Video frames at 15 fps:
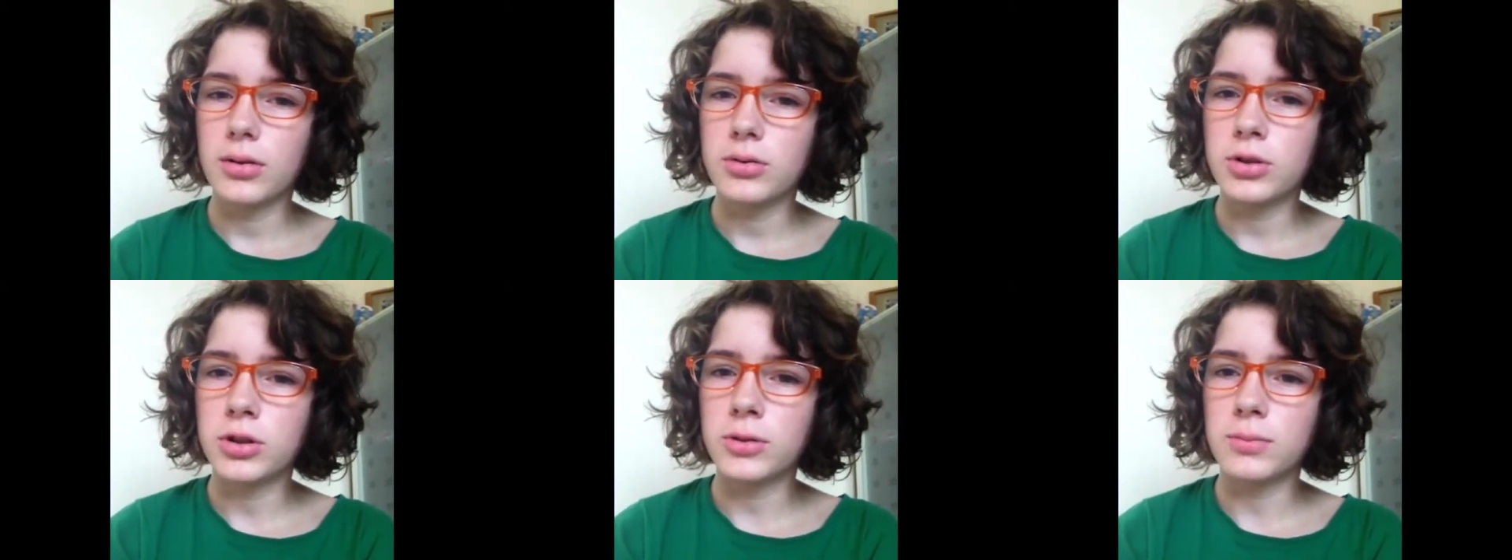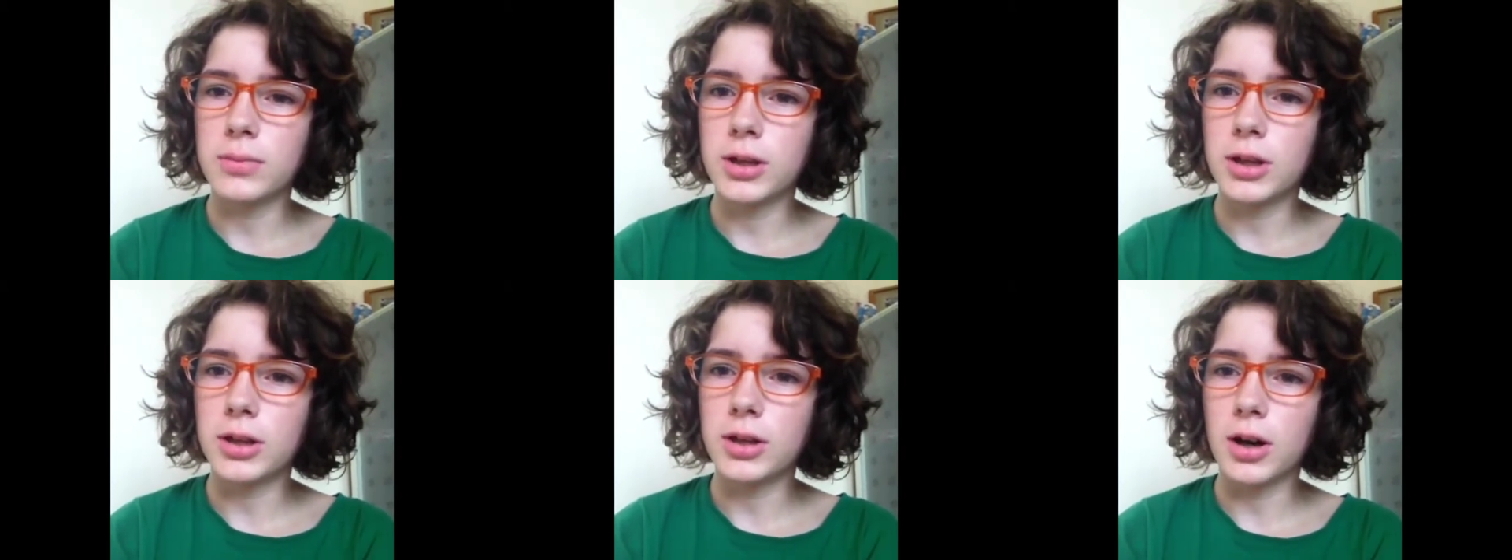just
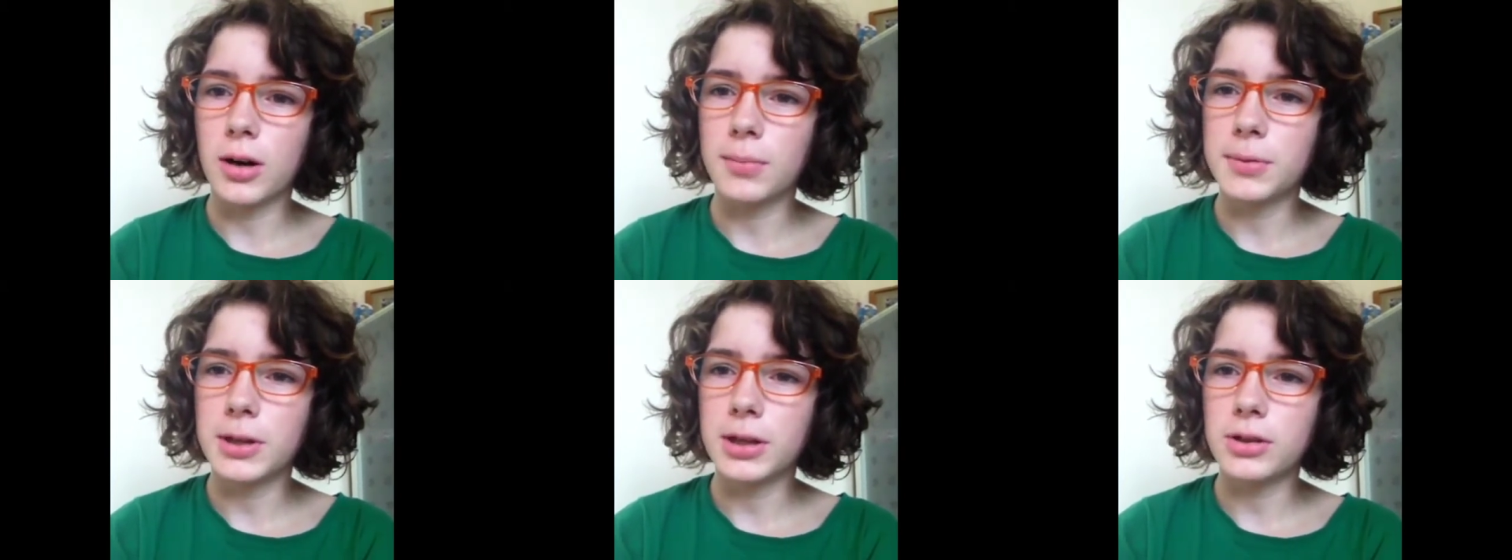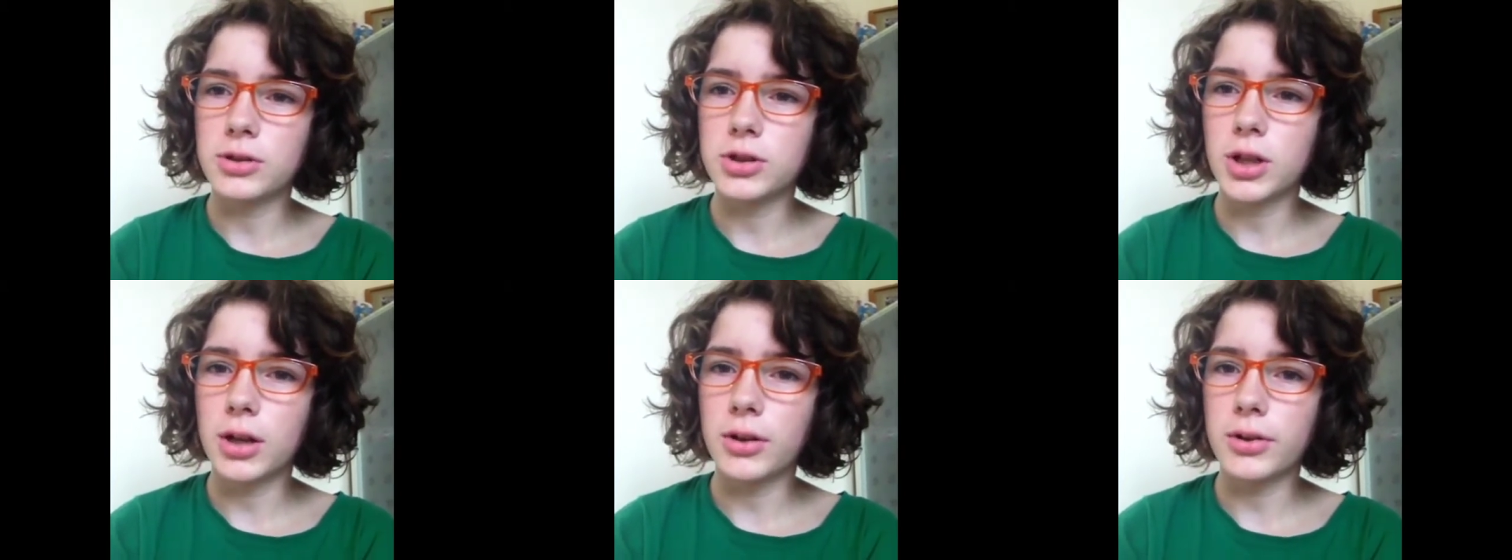me copying
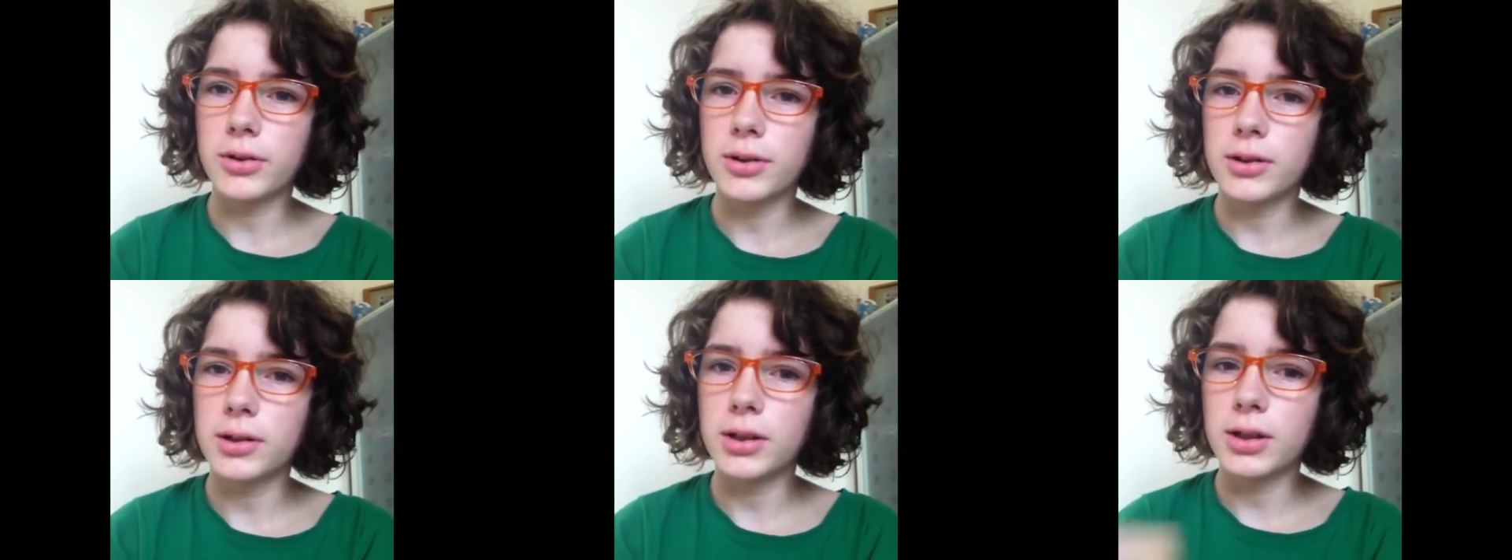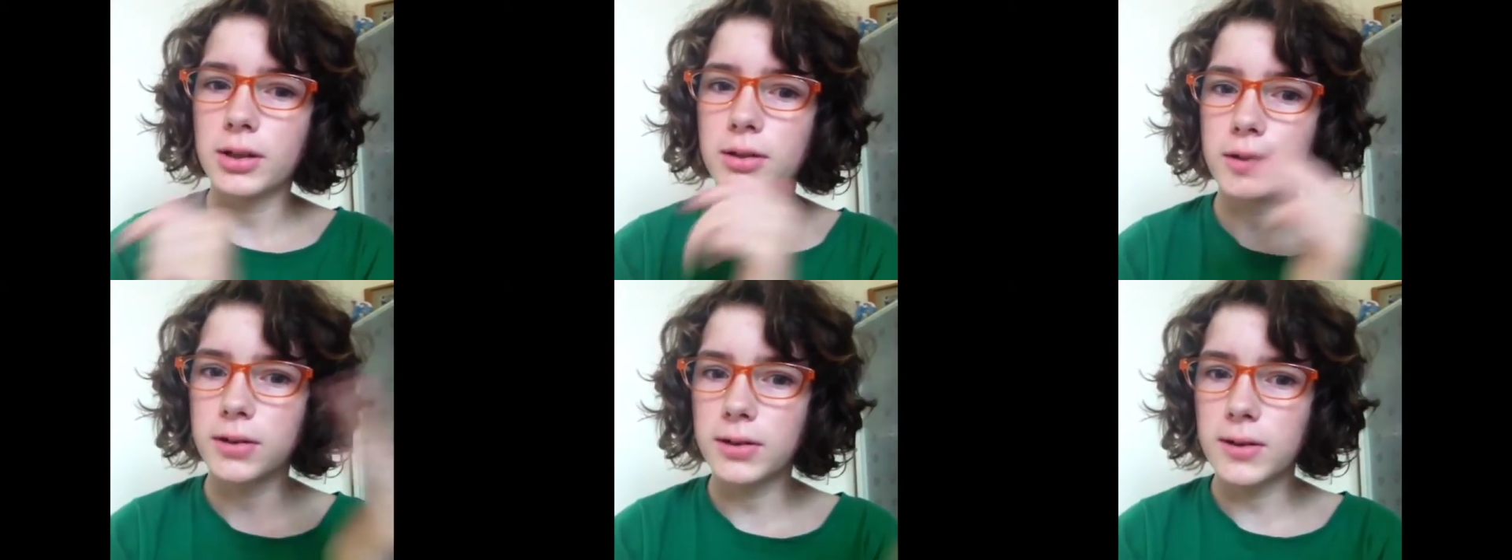Shout Out Saturday,
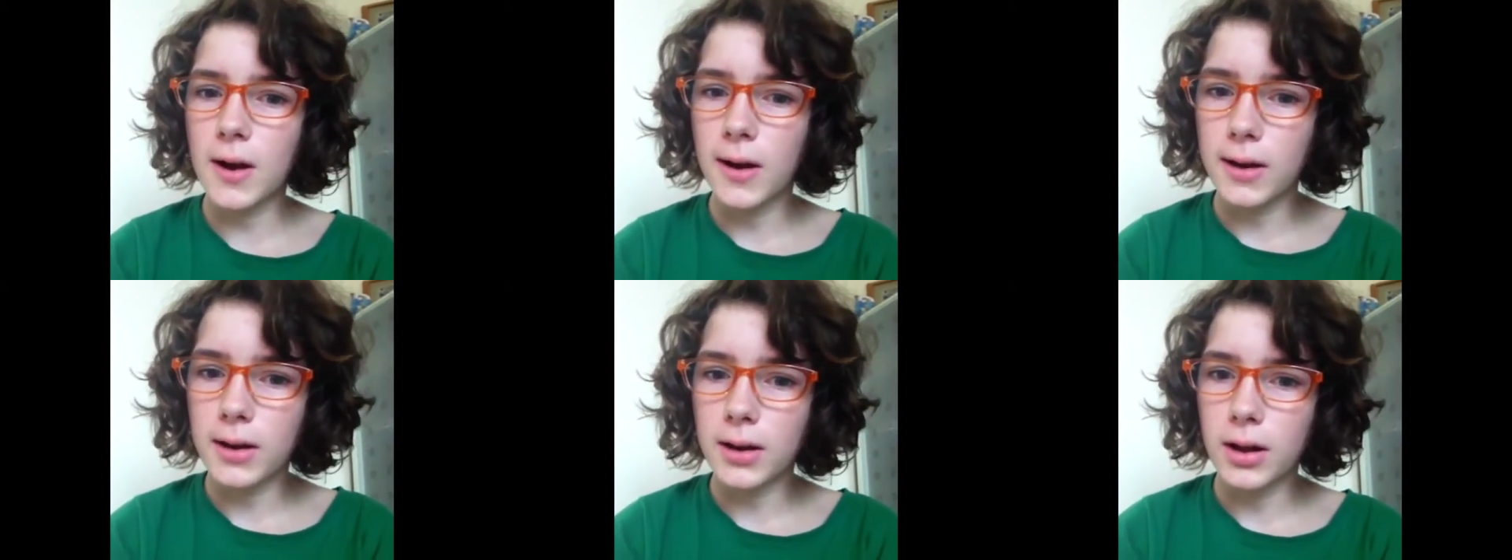because it's not.